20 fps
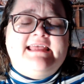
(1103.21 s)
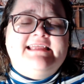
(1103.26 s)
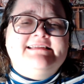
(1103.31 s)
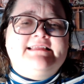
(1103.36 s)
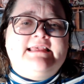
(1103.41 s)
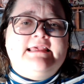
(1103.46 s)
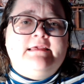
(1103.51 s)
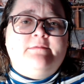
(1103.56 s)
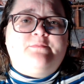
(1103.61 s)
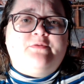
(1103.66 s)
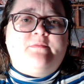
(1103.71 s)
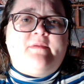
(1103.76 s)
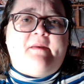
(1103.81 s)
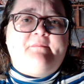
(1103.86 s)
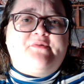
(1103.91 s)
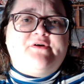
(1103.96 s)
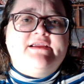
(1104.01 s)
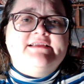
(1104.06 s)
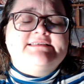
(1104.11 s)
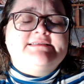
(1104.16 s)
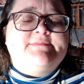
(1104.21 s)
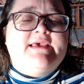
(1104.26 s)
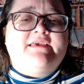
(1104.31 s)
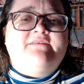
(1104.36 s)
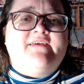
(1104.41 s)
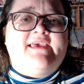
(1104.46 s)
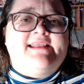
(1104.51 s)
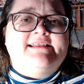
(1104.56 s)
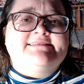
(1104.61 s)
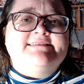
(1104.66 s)
and keep remembering to make
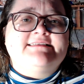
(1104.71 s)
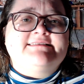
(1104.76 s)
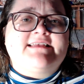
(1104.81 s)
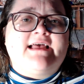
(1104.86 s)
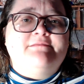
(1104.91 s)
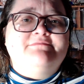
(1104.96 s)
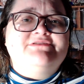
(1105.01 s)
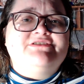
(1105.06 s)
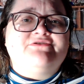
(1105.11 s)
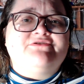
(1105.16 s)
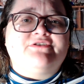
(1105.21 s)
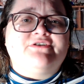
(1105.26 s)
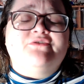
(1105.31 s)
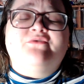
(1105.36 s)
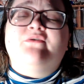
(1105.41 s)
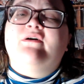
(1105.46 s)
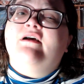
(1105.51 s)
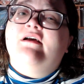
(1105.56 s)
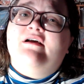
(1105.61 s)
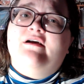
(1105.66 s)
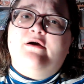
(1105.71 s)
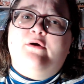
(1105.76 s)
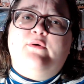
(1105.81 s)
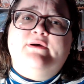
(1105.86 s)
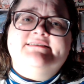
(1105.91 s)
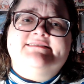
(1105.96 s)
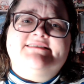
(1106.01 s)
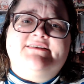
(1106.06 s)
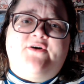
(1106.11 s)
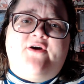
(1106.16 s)
fantasies come true,
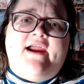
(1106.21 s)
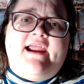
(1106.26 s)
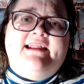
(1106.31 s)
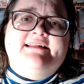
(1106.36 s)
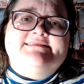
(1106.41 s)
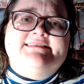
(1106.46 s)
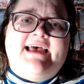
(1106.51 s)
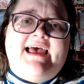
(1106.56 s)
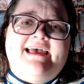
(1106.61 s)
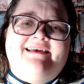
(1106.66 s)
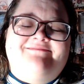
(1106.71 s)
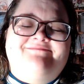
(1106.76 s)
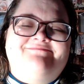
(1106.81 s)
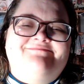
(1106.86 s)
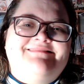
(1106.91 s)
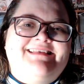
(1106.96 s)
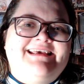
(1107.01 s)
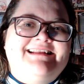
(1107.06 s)
one story at a time.